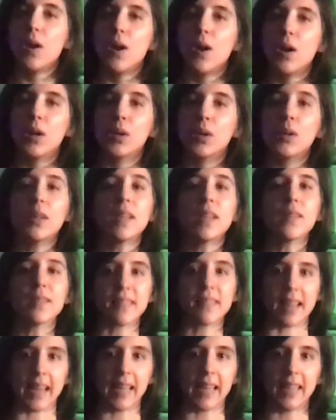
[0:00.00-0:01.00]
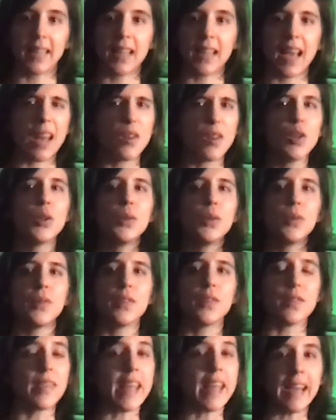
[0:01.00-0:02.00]
Who do you cite, and who do
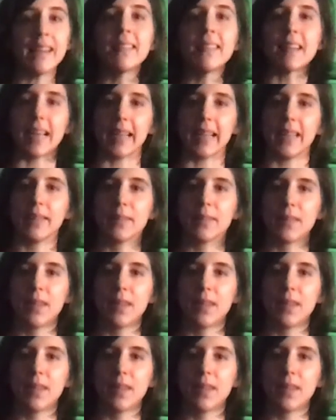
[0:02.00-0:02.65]
they cite?